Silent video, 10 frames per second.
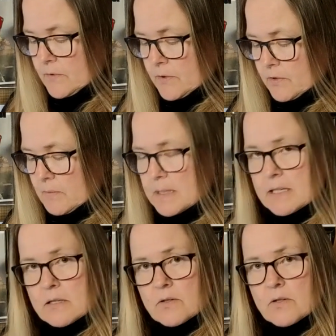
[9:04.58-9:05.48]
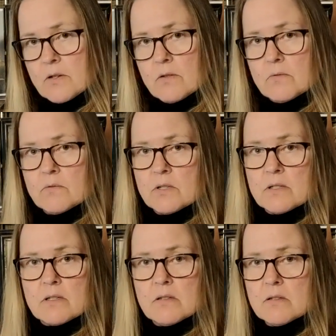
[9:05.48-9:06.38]
30 minutes or so,
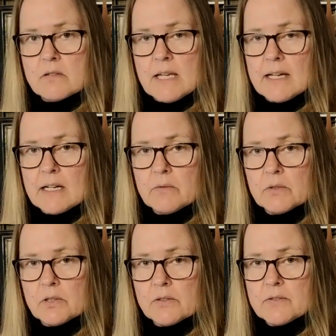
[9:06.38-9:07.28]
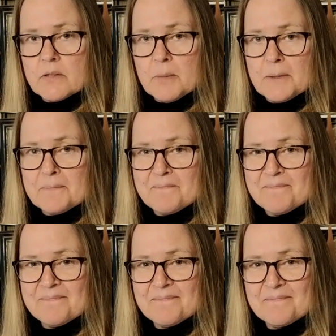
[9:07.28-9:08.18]
just hanging out with the girls in the barn.
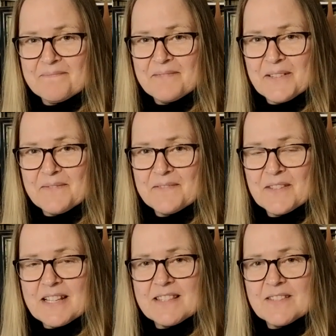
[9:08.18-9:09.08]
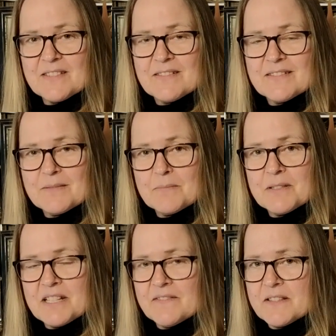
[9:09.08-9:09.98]
So that's some
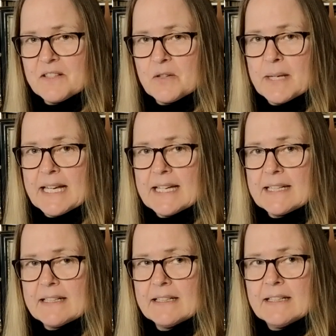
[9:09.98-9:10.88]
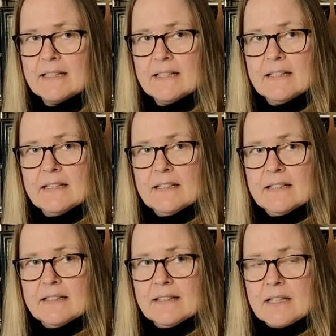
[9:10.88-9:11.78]
stuff that's going on.
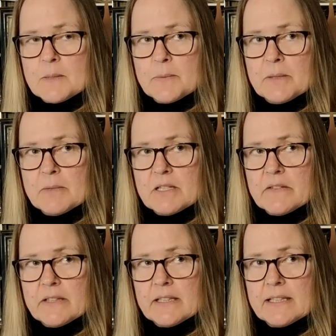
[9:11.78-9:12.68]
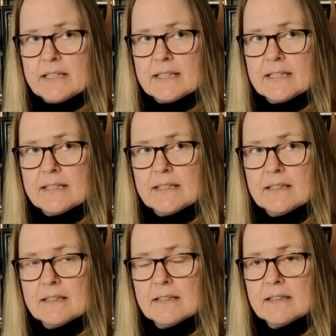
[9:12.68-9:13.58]
I think that's pretty much everything.
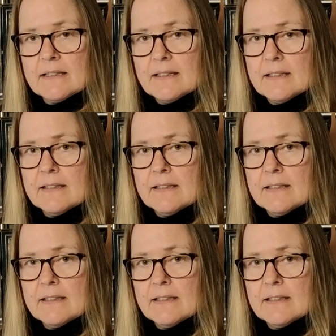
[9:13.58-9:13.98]
Yeah.